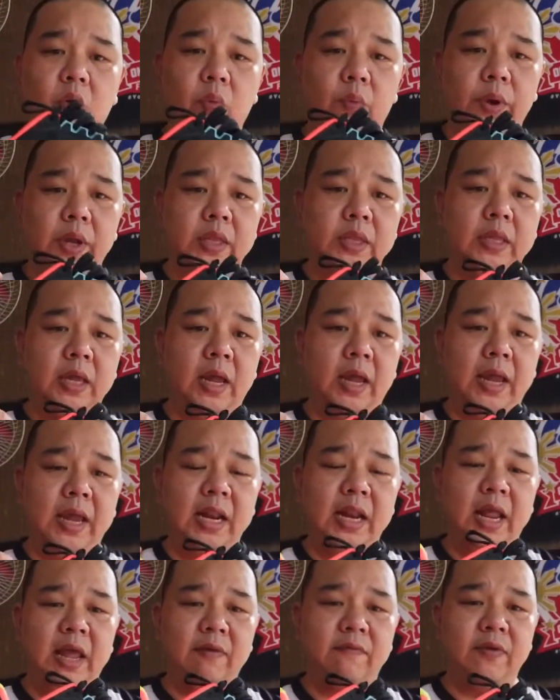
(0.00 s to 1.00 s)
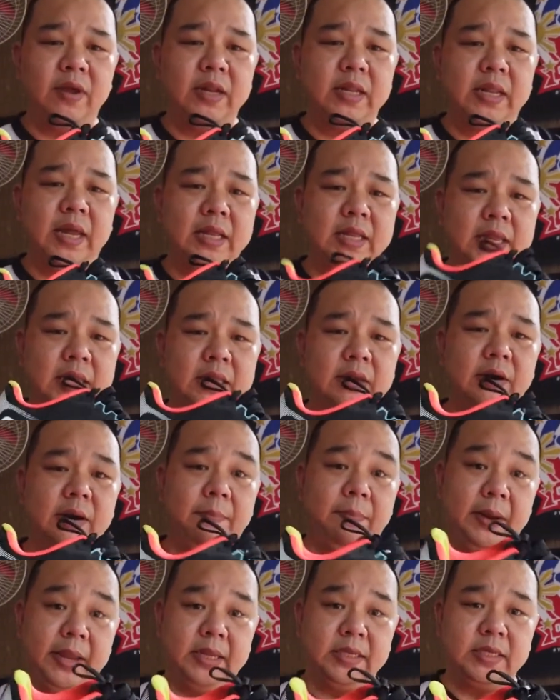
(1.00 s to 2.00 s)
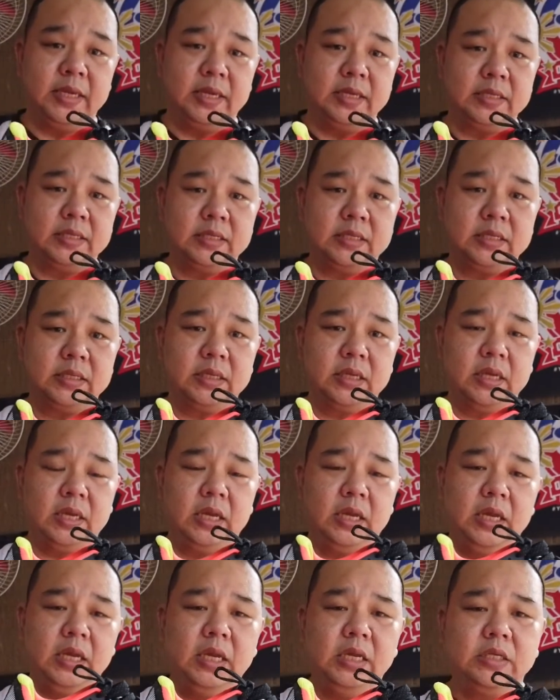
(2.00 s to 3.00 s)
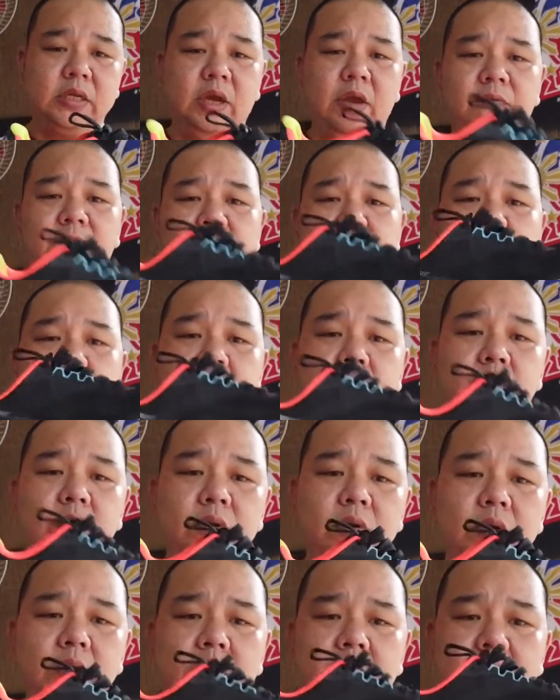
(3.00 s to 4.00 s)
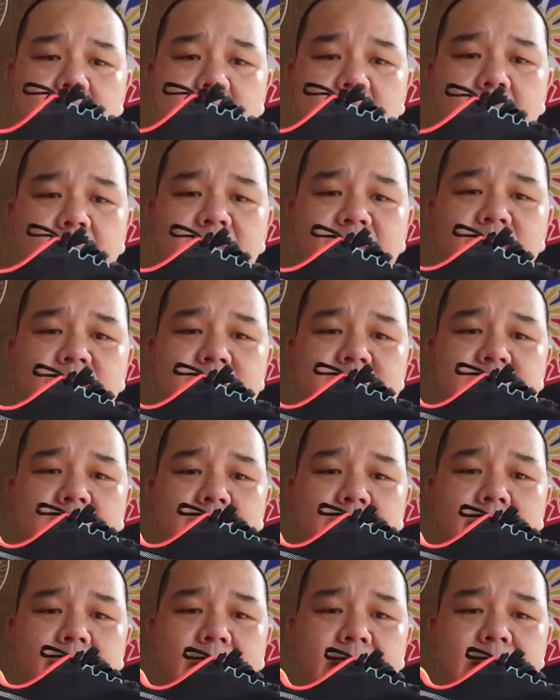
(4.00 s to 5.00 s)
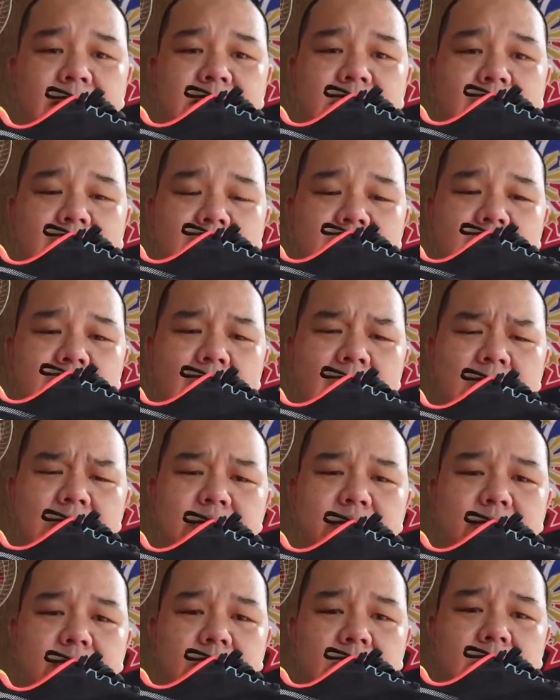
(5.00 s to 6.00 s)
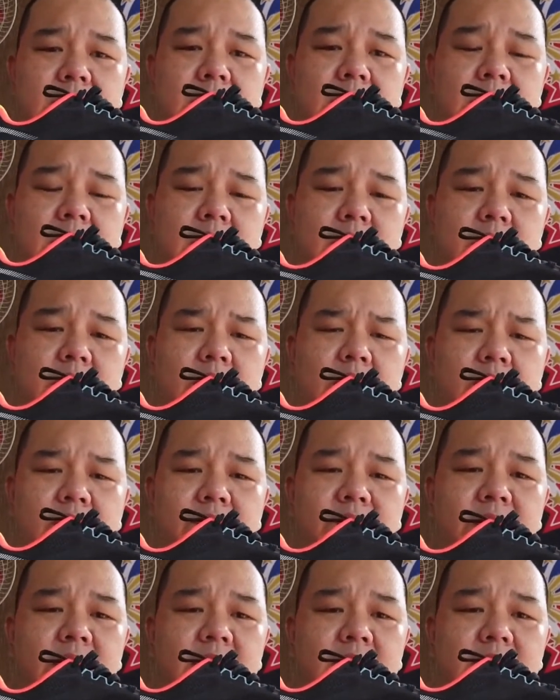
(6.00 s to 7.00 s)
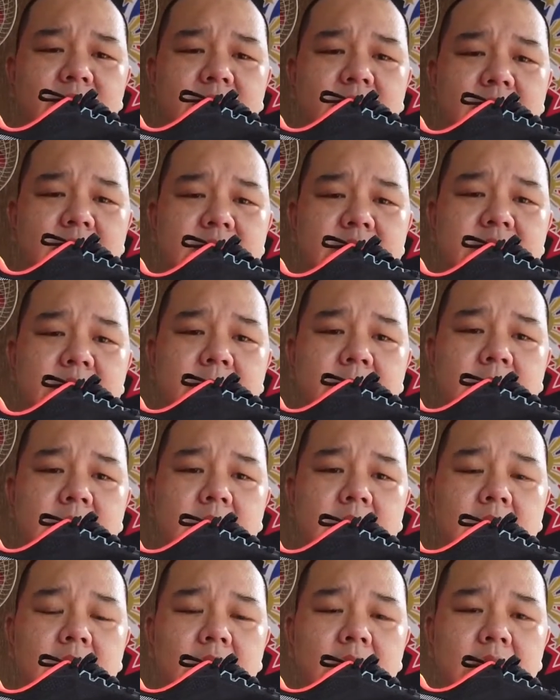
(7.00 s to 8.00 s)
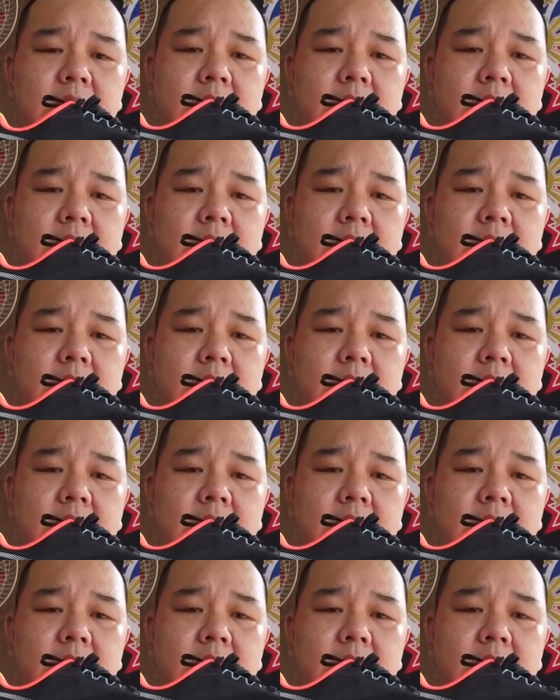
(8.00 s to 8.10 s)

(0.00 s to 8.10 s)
with the 11 that it replaces. So if you look at them side by side, they actually look very, very similar.